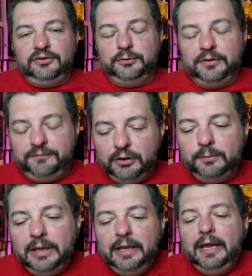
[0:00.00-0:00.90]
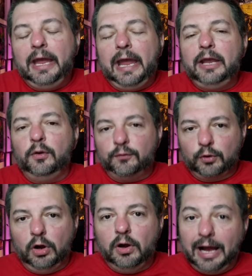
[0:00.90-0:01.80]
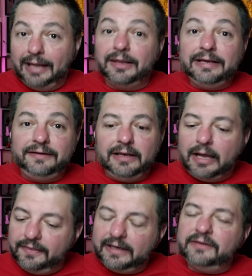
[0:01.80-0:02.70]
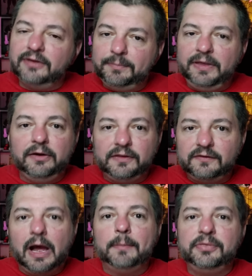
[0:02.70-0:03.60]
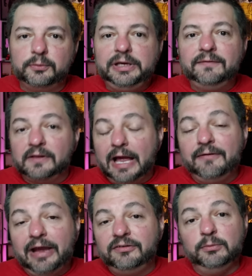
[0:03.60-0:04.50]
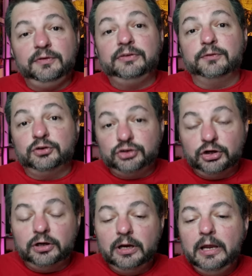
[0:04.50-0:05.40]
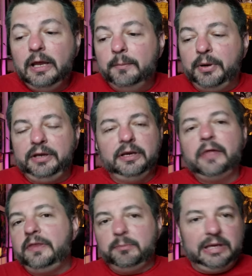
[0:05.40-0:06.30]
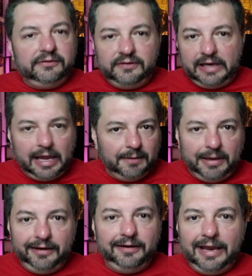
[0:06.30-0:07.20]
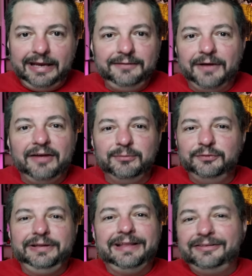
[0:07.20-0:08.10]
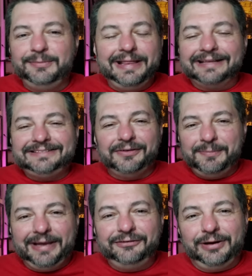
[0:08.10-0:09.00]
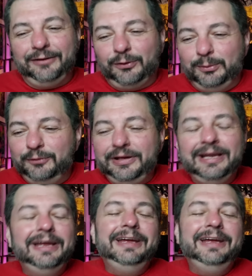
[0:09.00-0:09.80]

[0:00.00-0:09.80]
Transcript: to in the film. And overall, I liked it. And I think it's up there in the top three of the live action movies for sure. But nothing beats the animated eighty-five movie. That, to me, that's still the best Transformer movie.